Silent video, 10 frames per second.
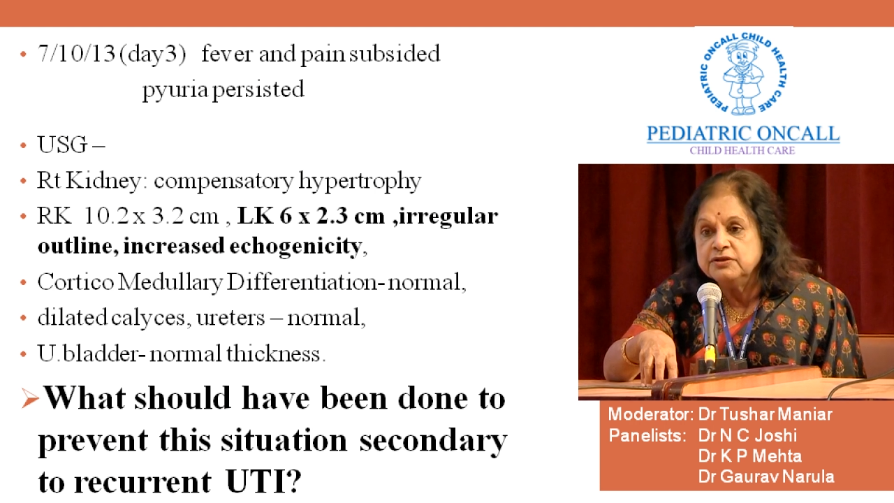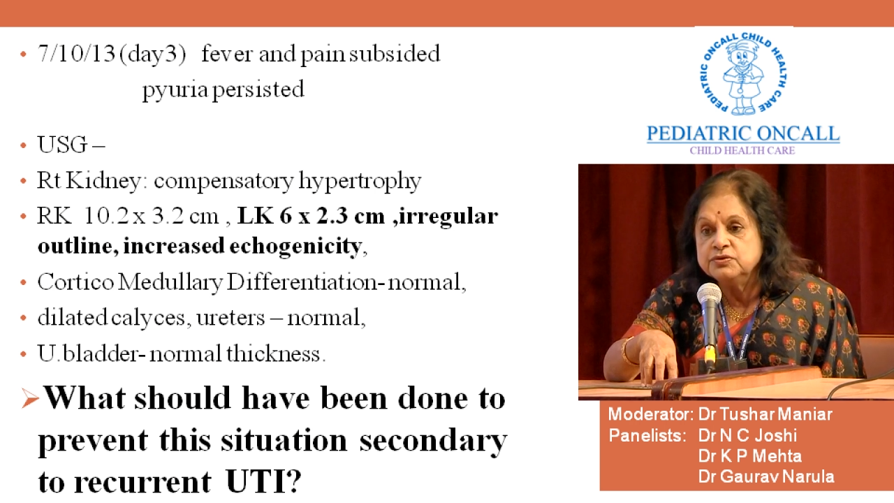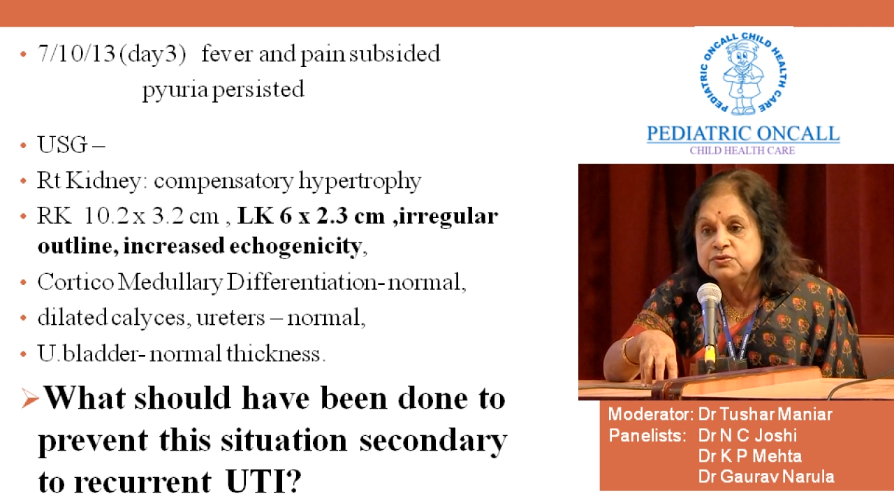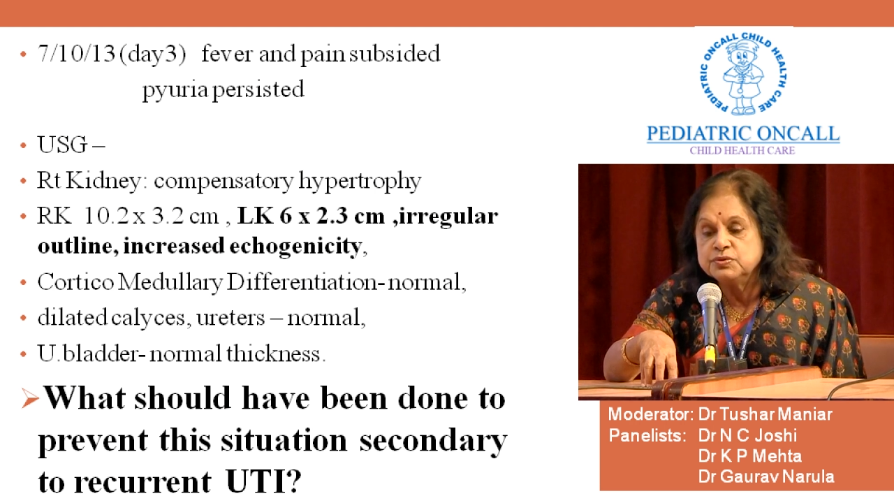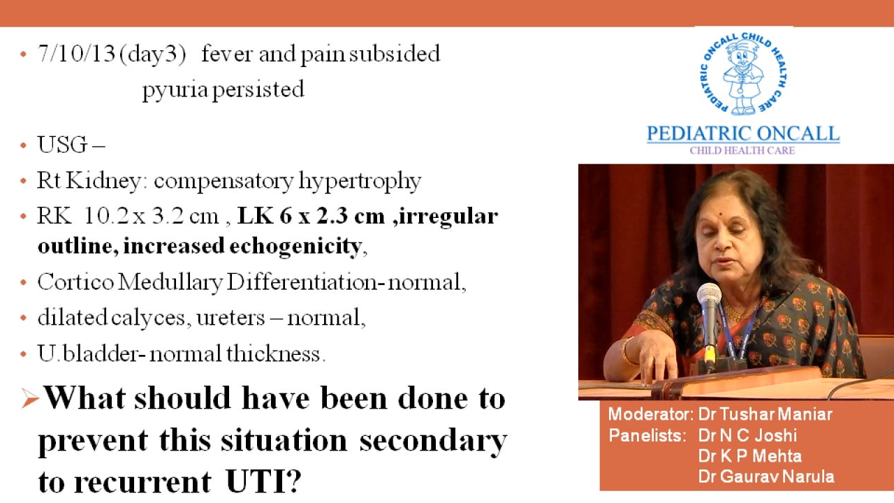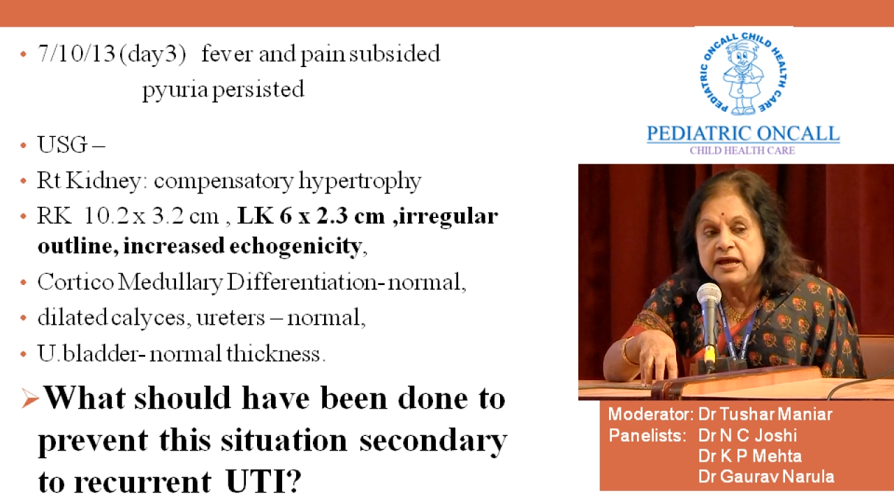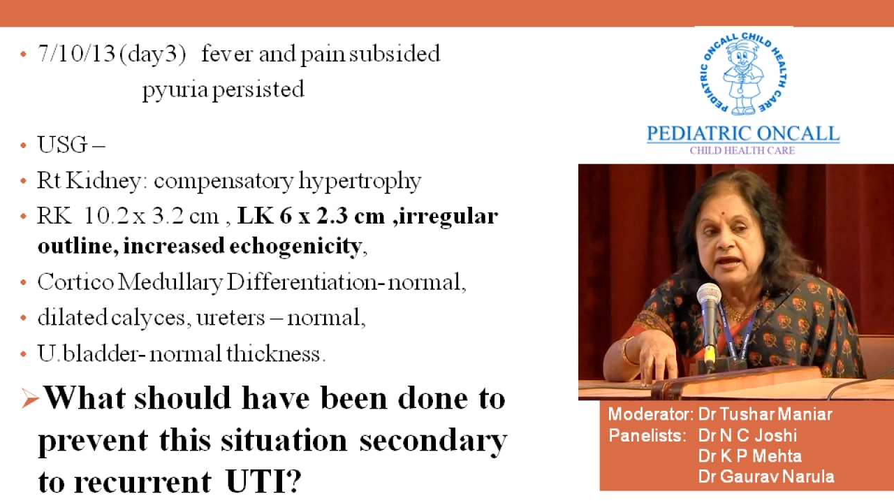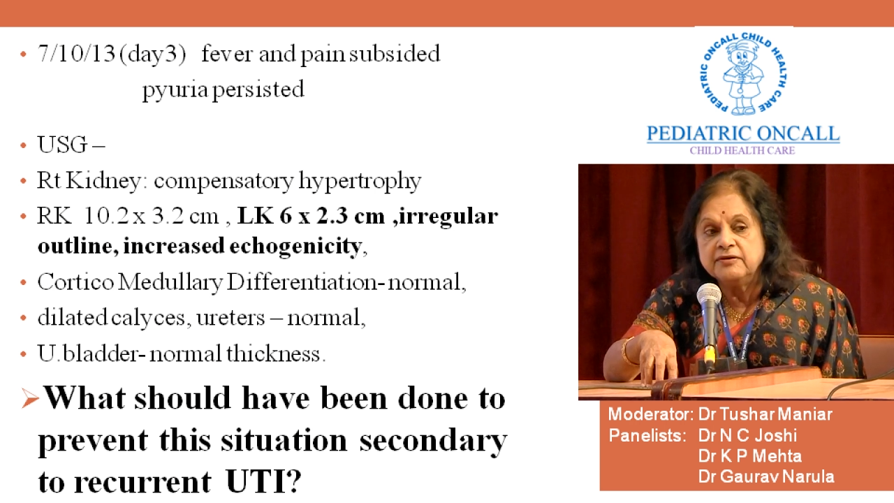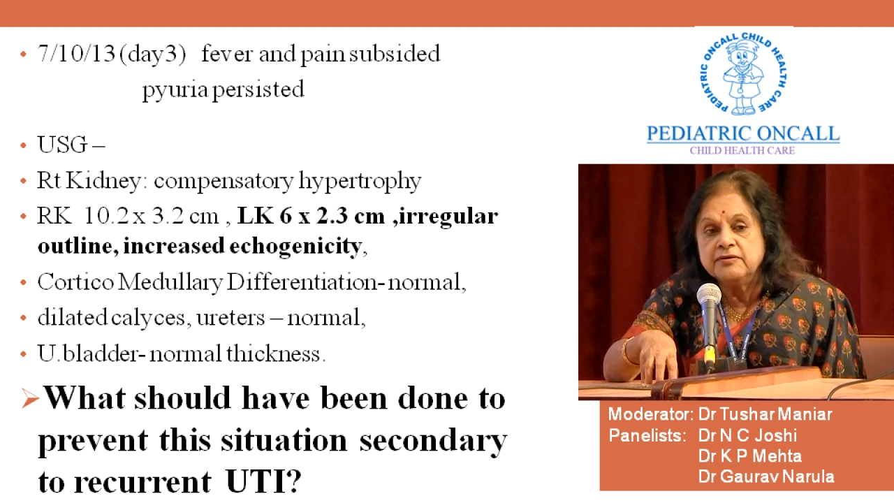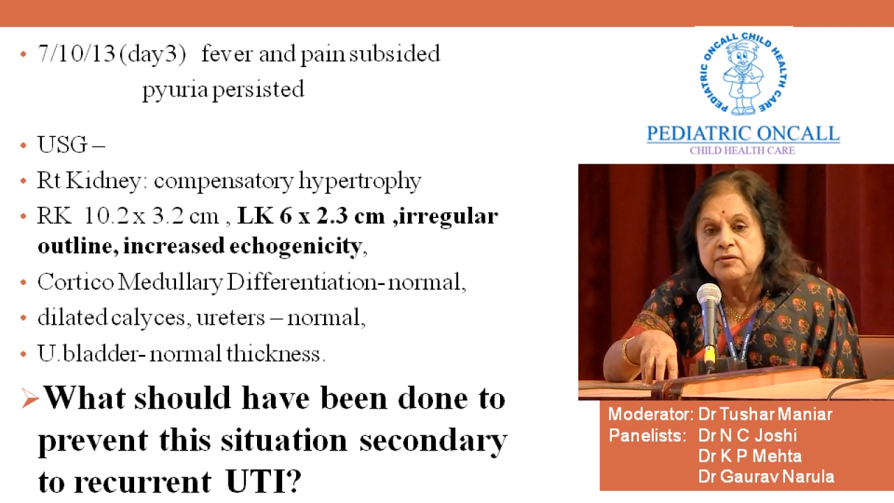you should
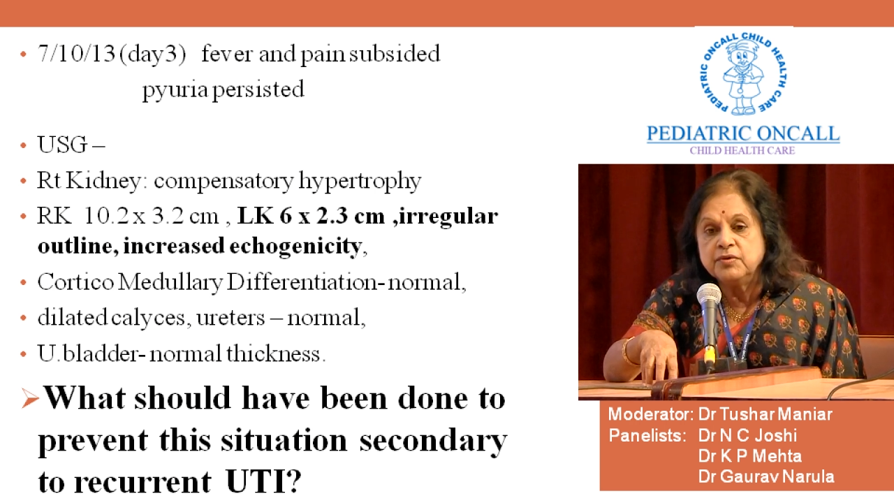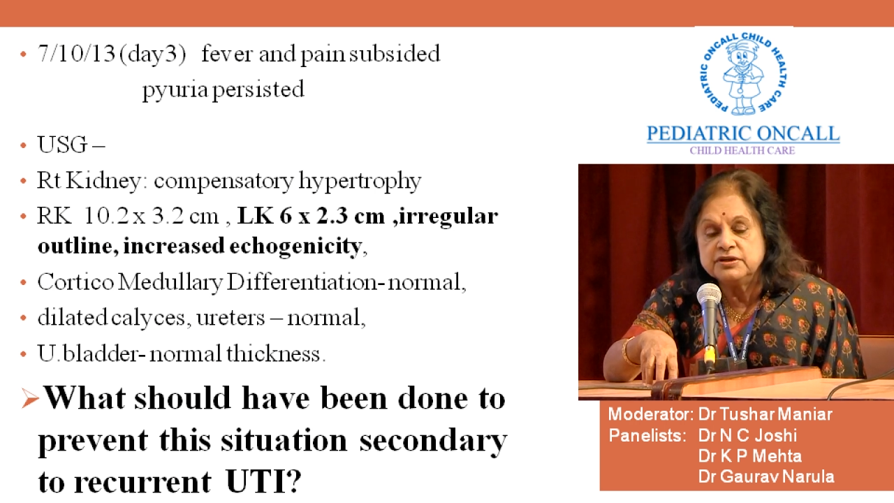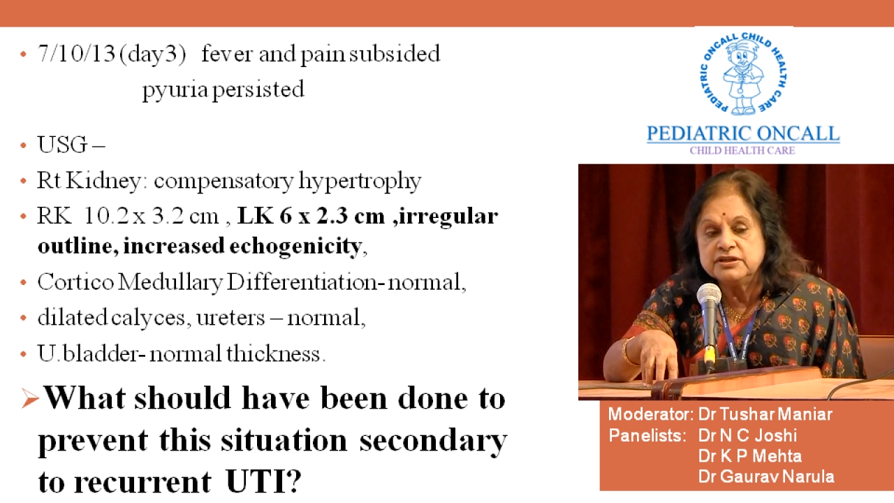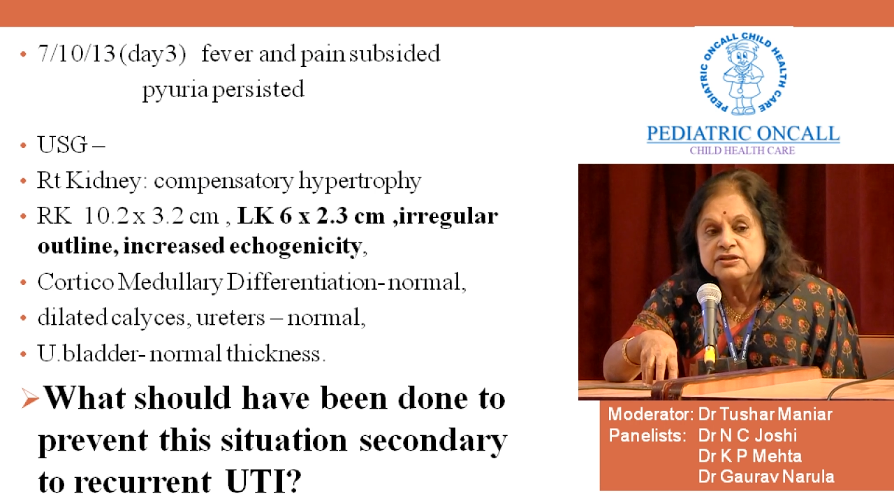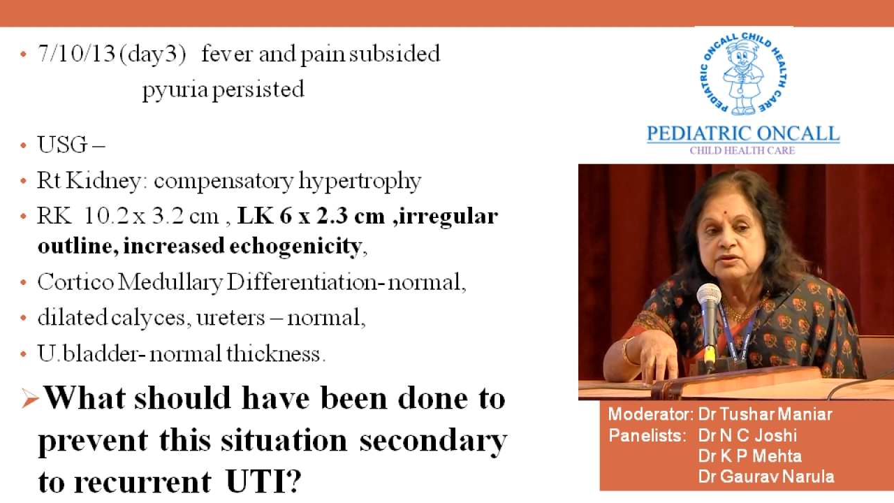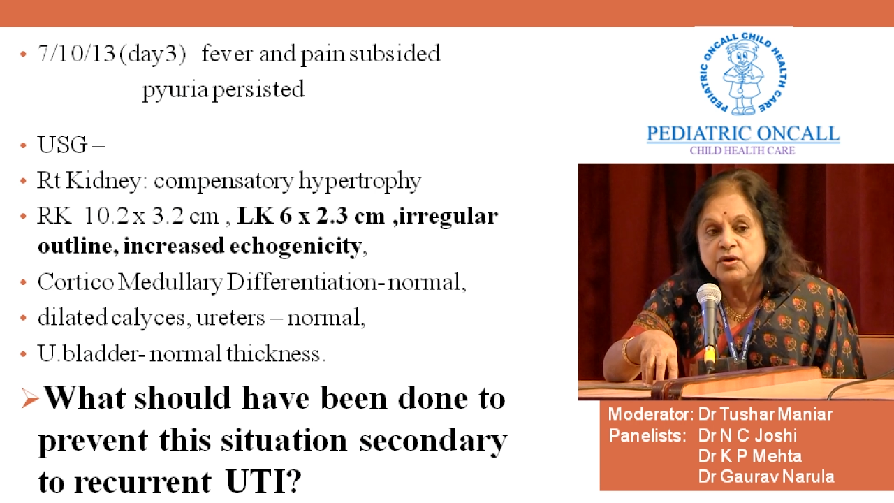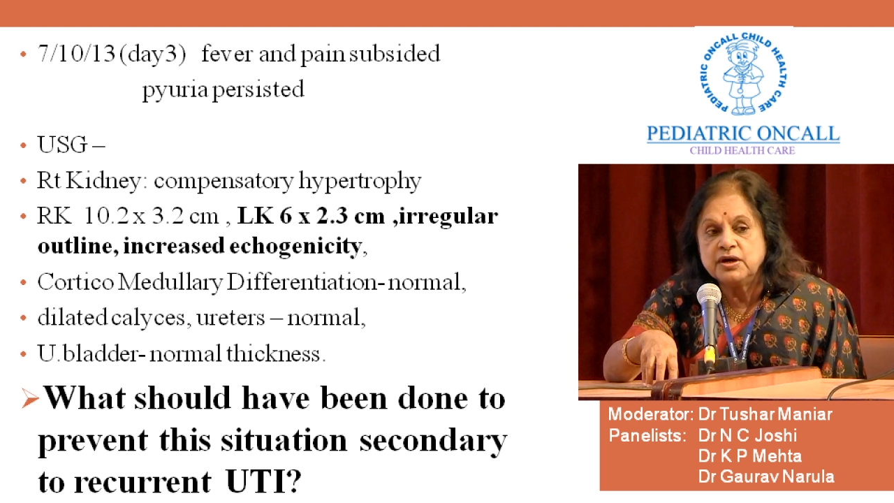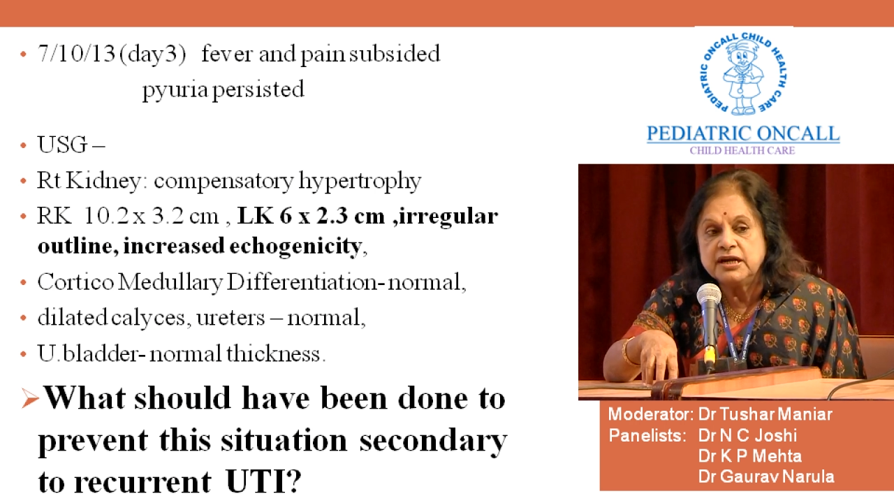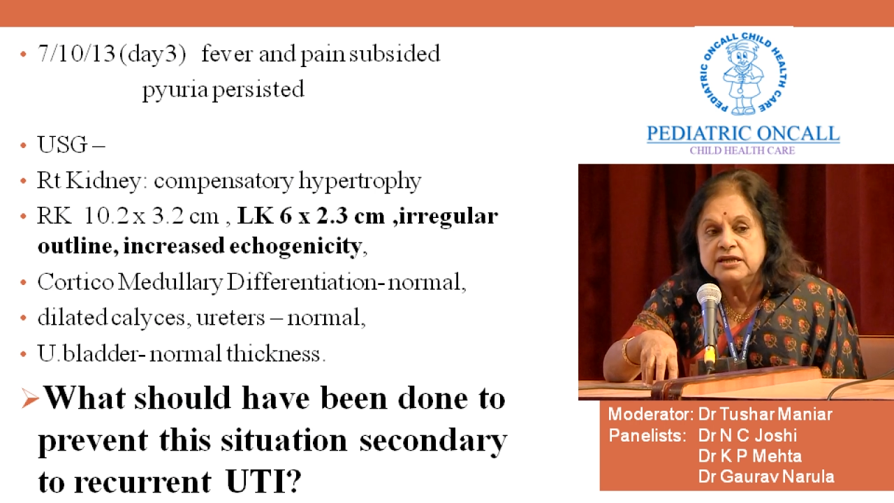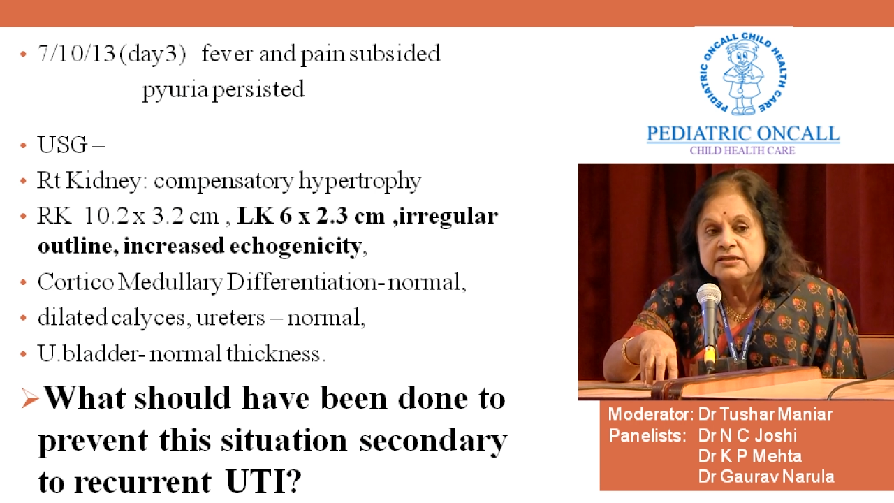have what is
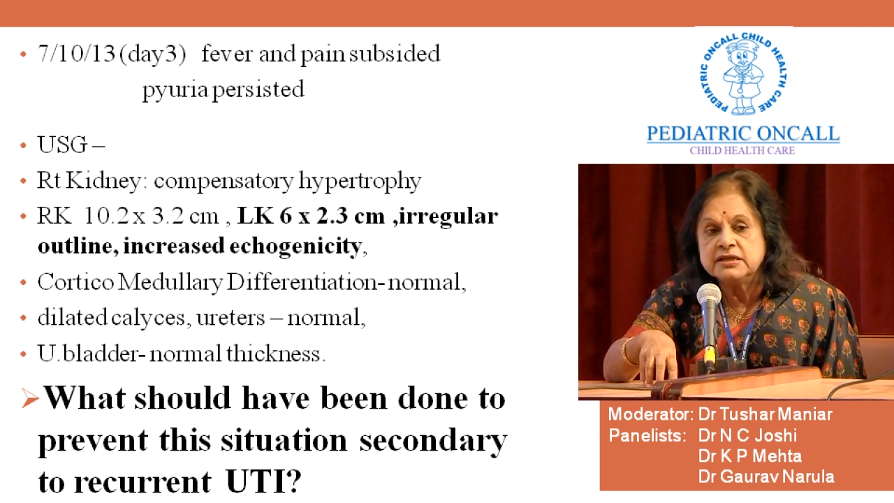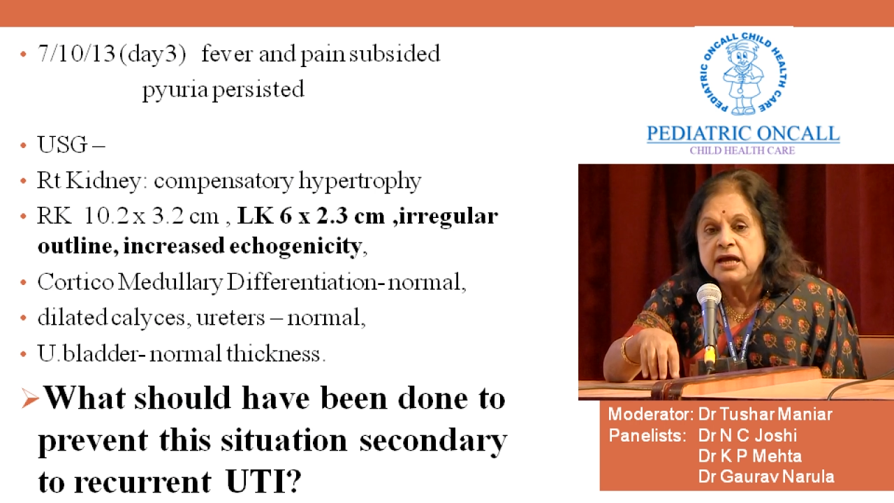called as